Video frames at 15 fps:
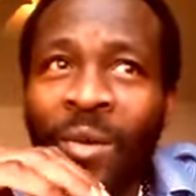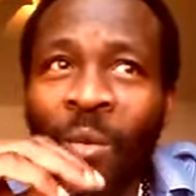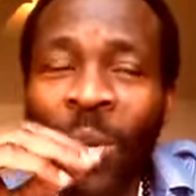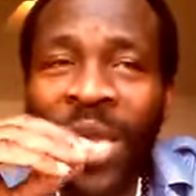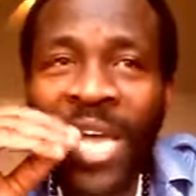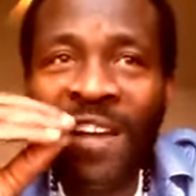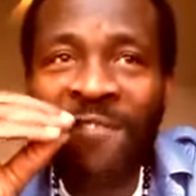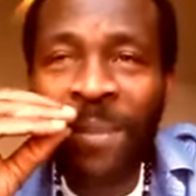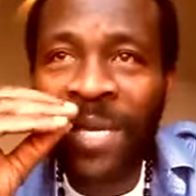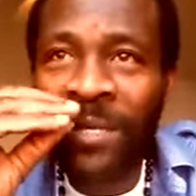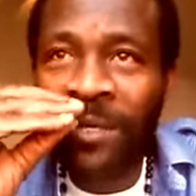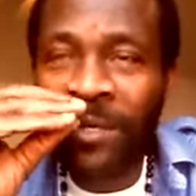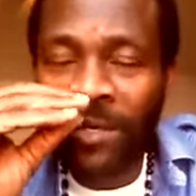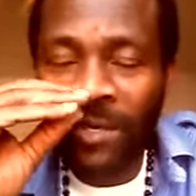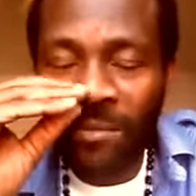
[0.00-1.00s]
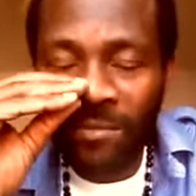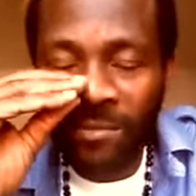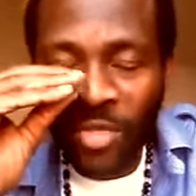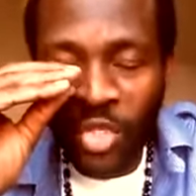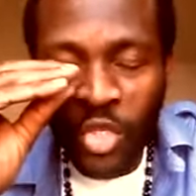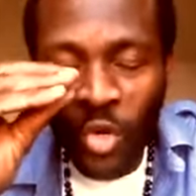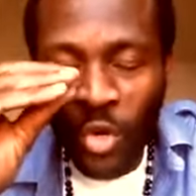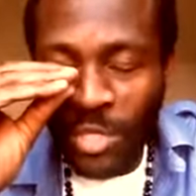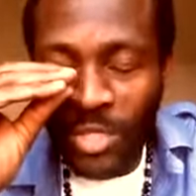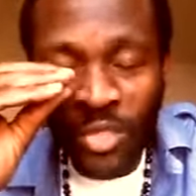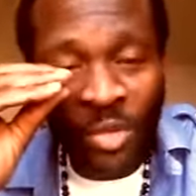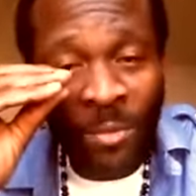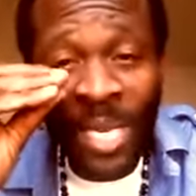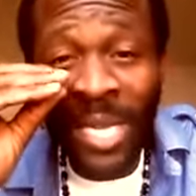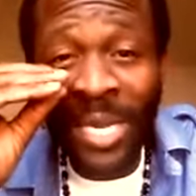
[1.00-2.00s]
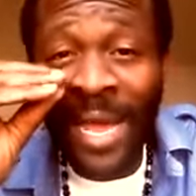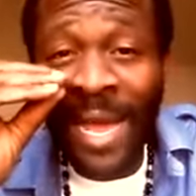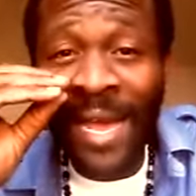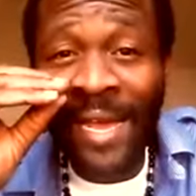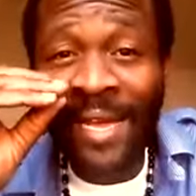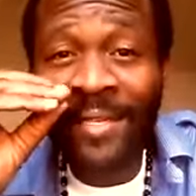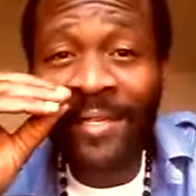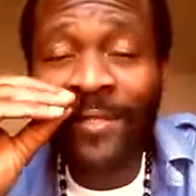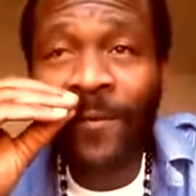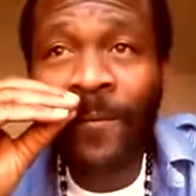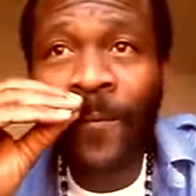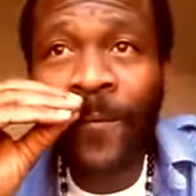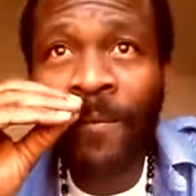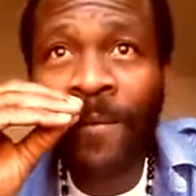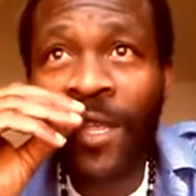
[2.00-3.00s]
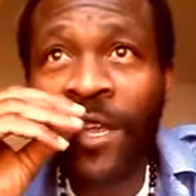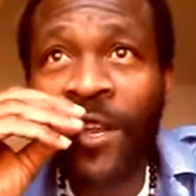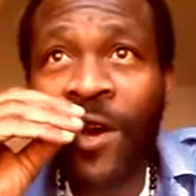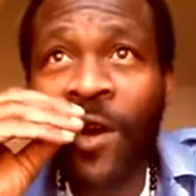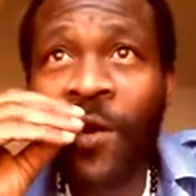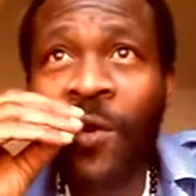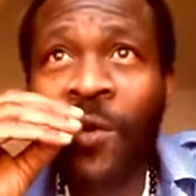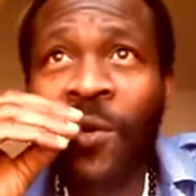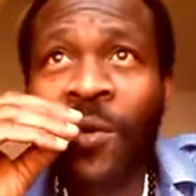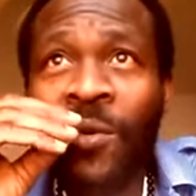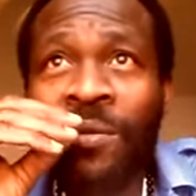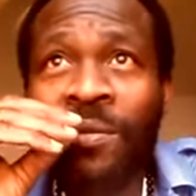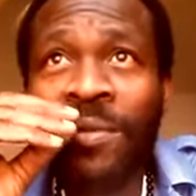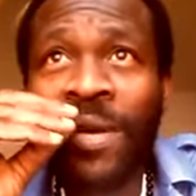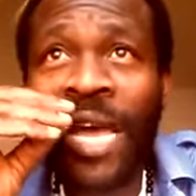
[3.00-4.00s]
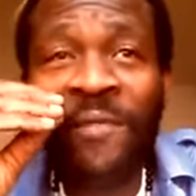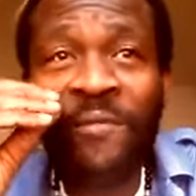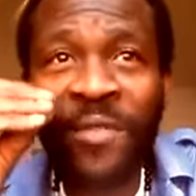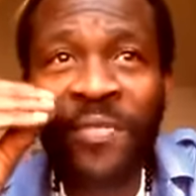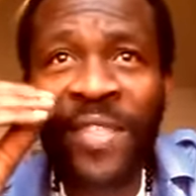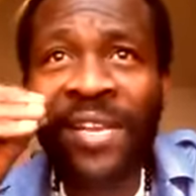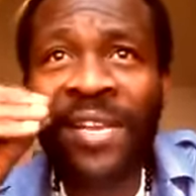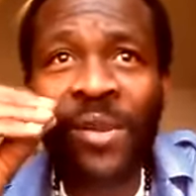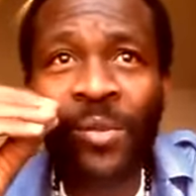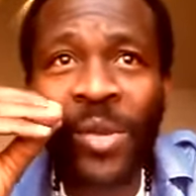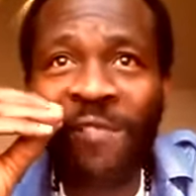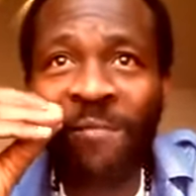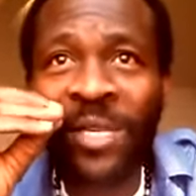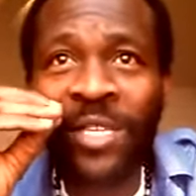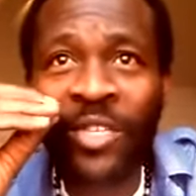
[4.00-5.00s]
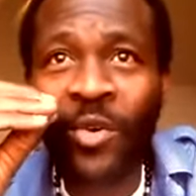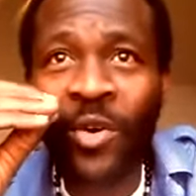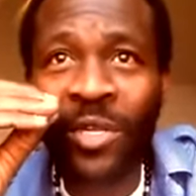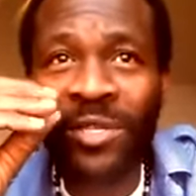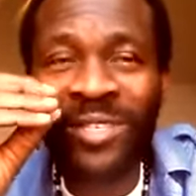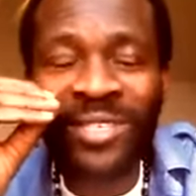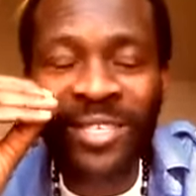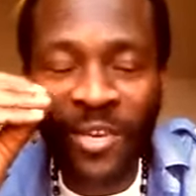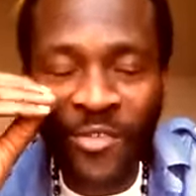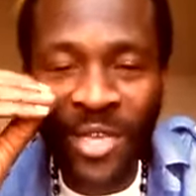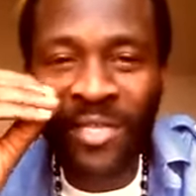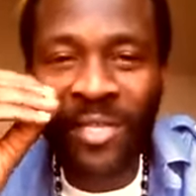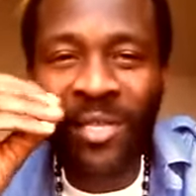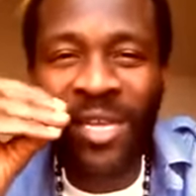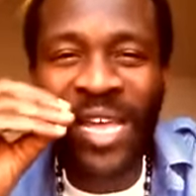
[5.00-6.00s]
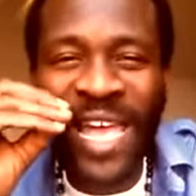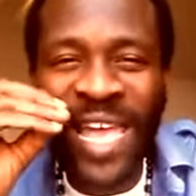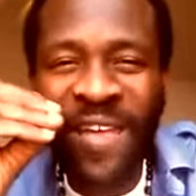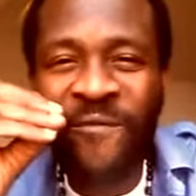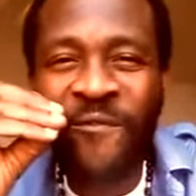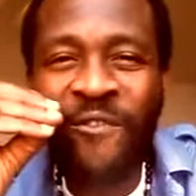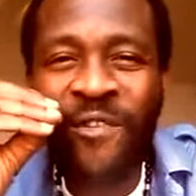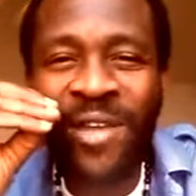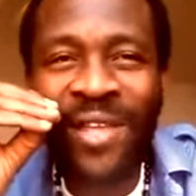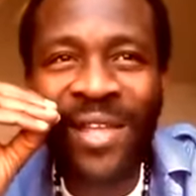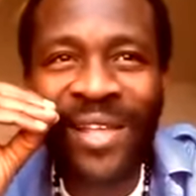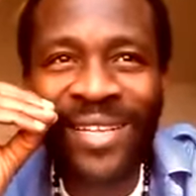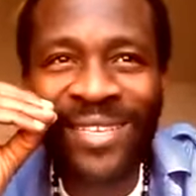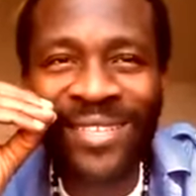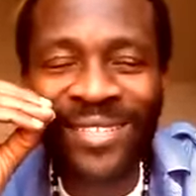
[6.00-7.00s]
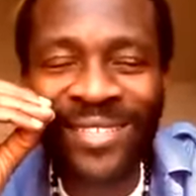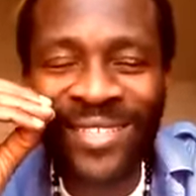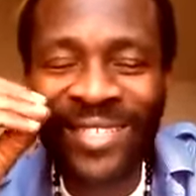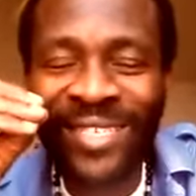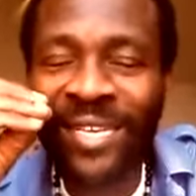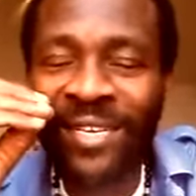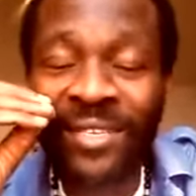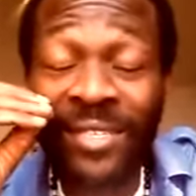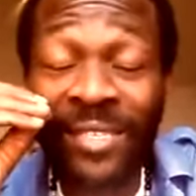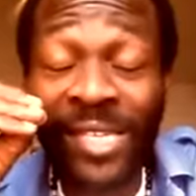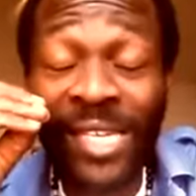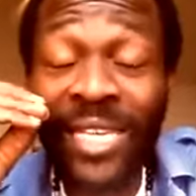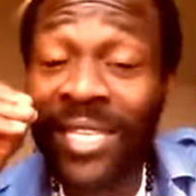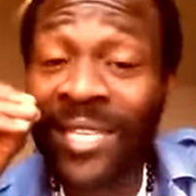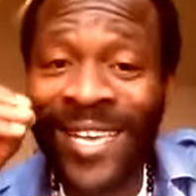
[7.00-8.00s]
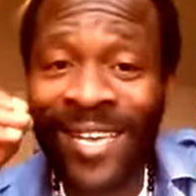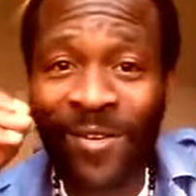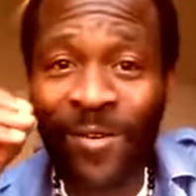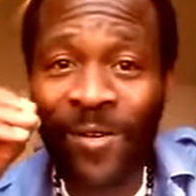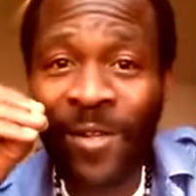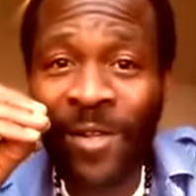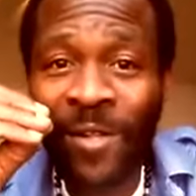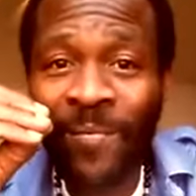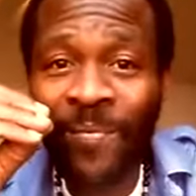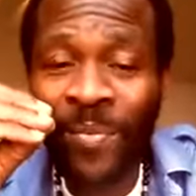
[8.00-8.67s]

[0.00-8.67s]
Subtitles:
We have been taught so many lies. You know, everything that we have been taught, seriously, every single detail